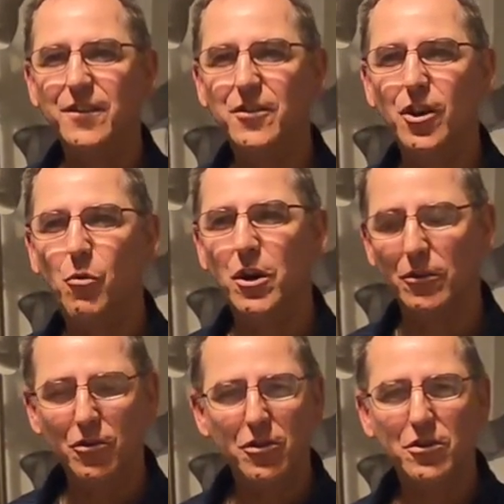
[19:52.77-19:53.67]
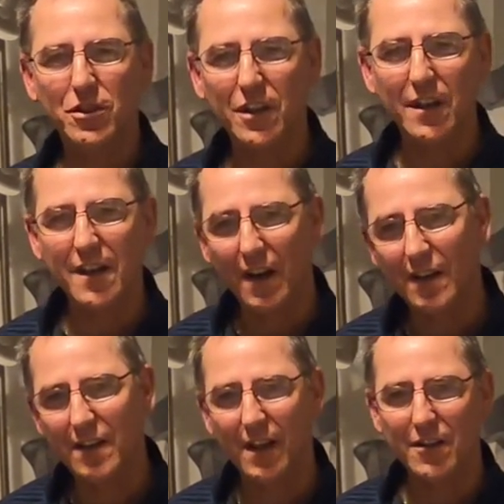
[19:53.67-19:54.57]
you know, what lures are you
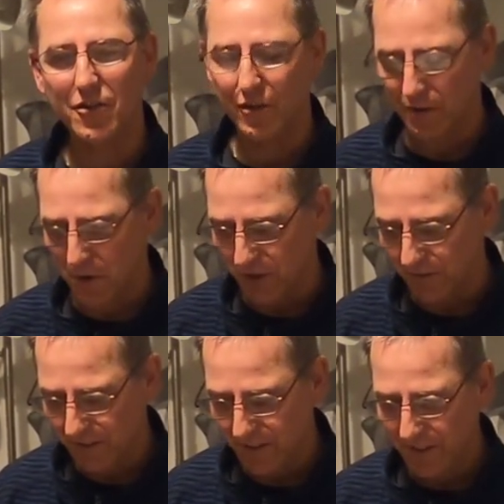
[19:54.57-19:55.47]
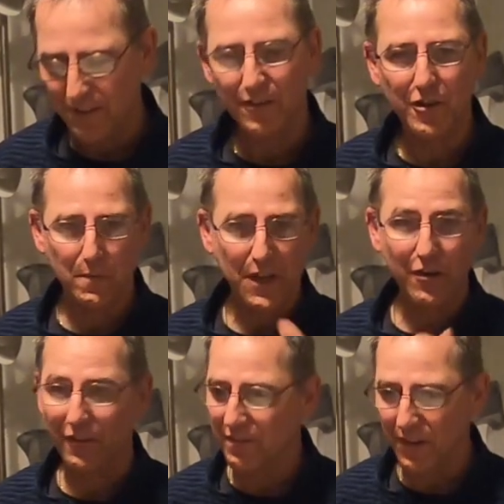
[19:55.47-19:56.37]
catching them on. You know, my
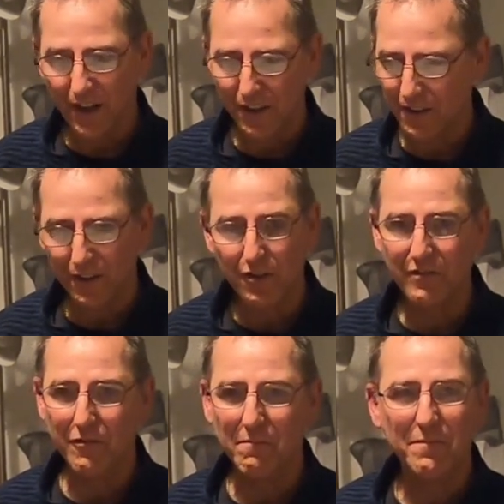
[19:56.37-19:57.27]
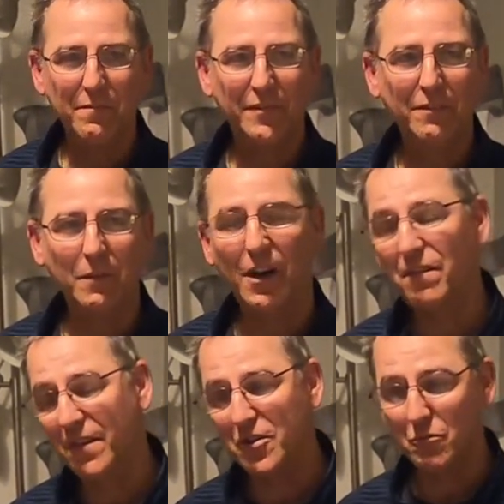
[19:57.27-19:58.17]
godfather, I love them. But
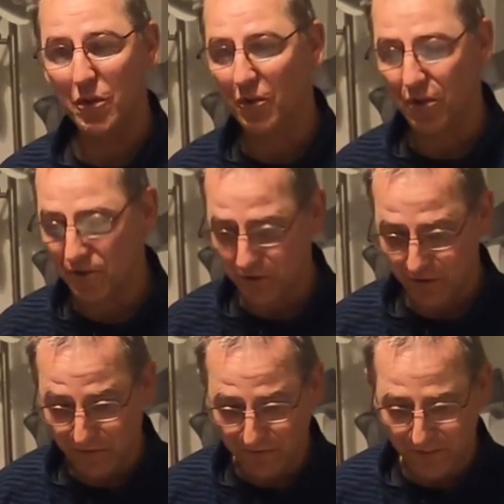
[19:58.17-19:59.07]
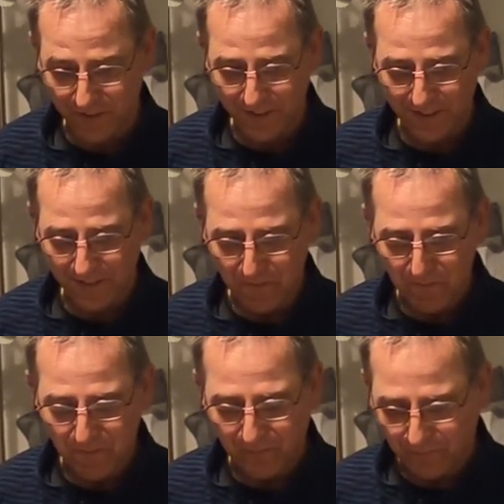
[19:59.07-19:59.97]
I'll fish with other stuff.
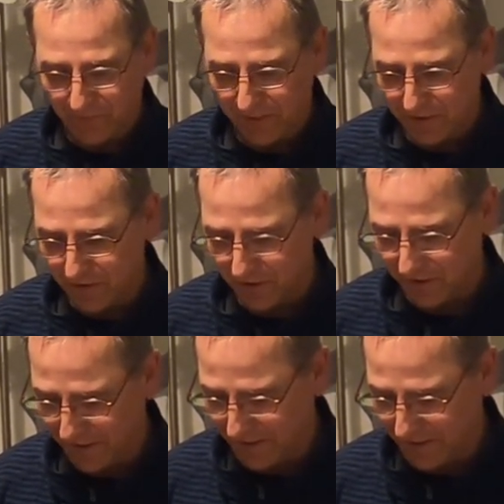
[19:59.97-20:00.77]
So,